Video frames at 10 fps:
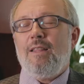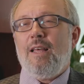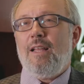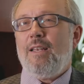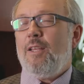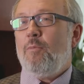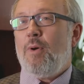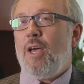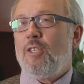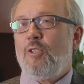that
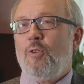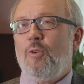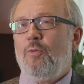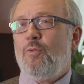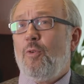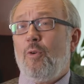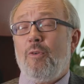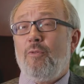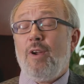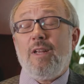impacts you for,
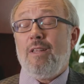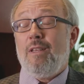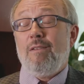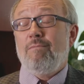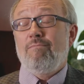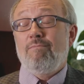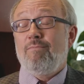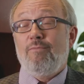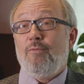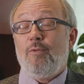frankly,
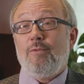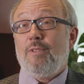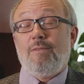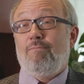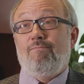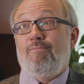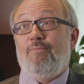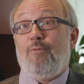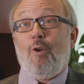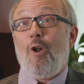
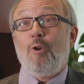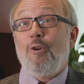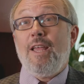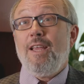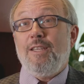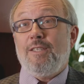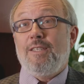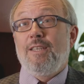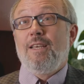for all your days.